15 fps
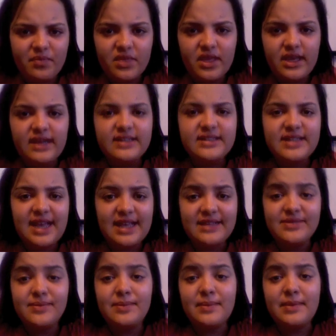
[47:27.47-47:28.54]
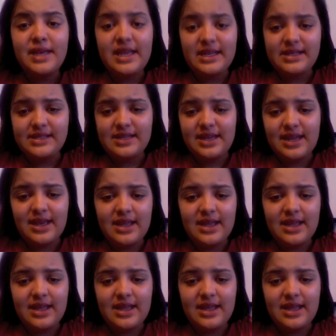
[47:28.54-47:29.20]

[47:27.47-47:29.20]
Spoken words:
because that's amazing.